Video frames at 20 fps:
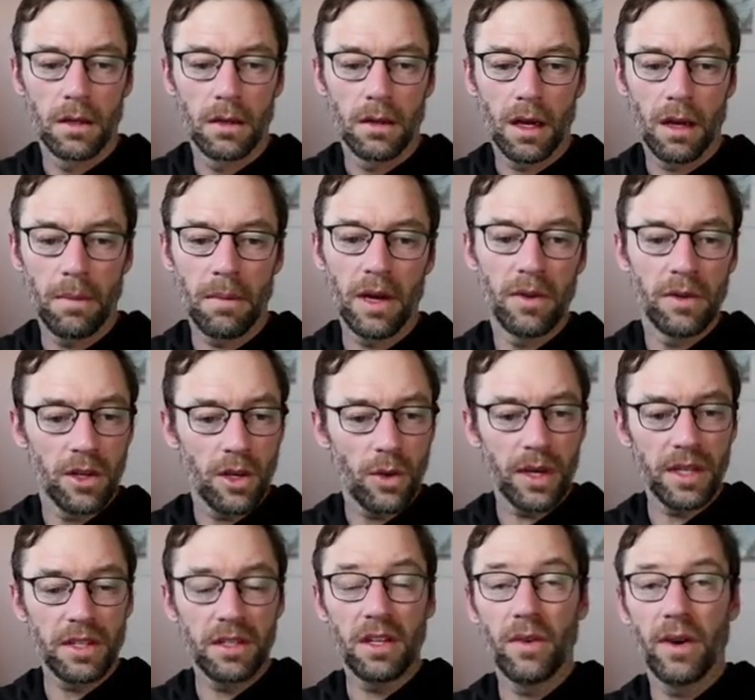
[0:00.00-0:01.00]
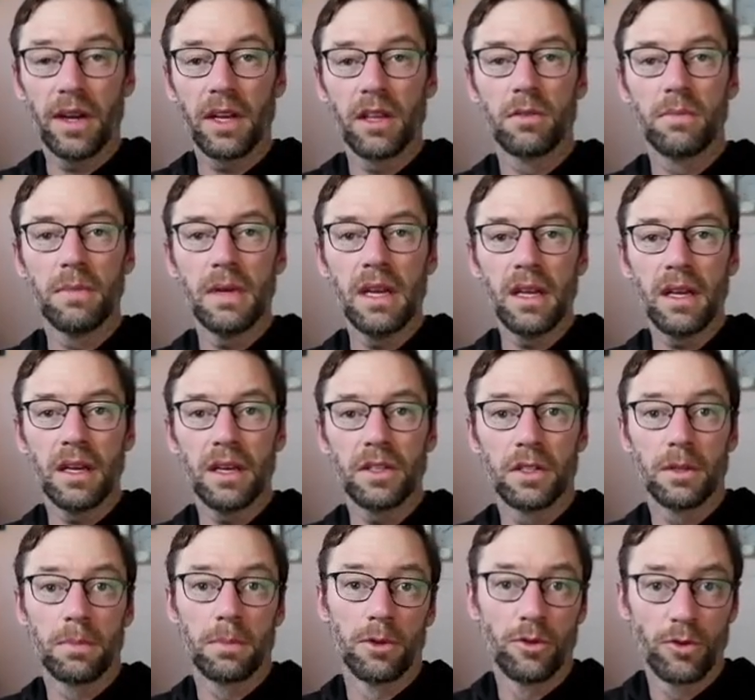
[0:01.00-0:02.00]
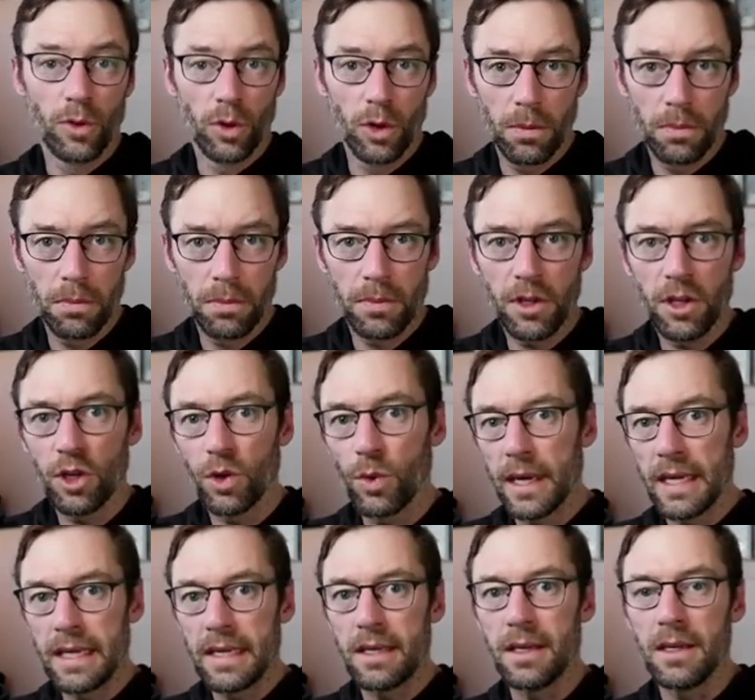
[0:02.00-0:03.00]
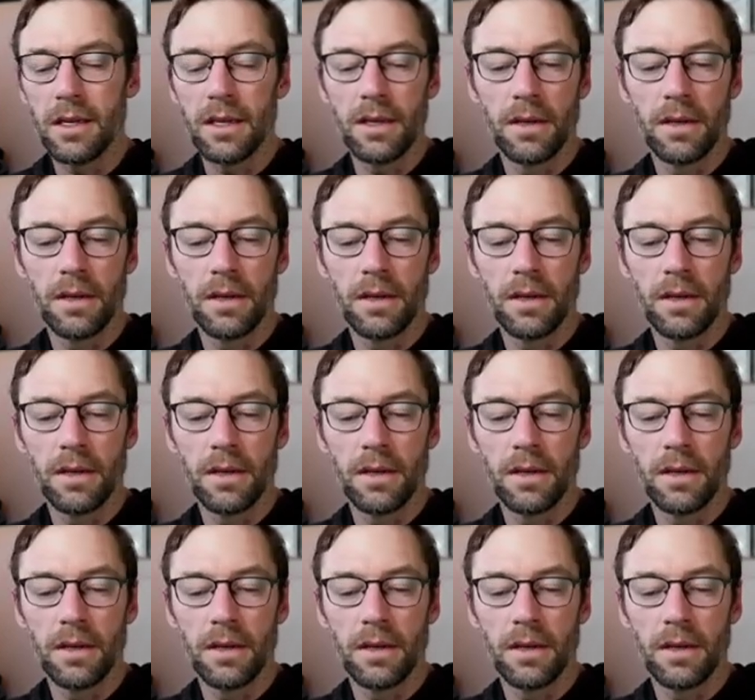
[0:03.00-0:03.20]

And my UAT regular meeting is to perform the UAT.